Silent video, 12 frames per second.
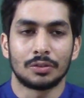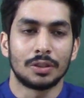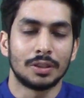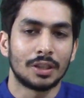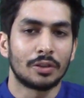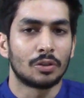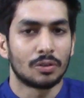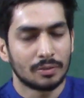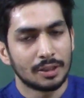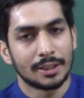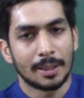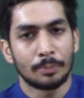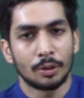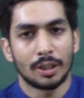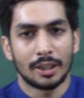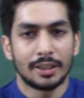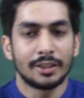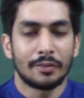So these are
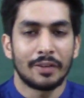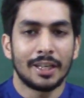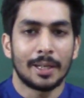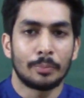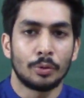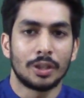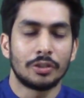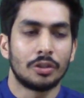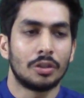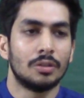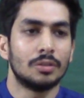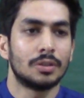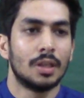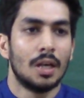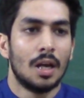very reputed journals.